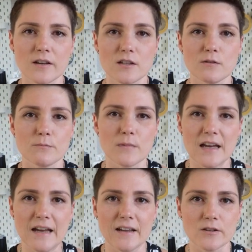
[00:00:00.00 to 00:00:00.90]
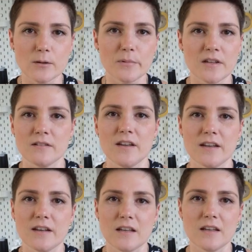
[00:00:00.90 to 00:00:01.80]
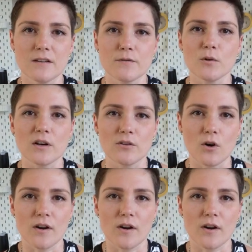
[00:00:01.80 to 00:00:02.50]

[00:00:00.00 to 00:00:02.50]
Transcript: you may end up in a knee if you are not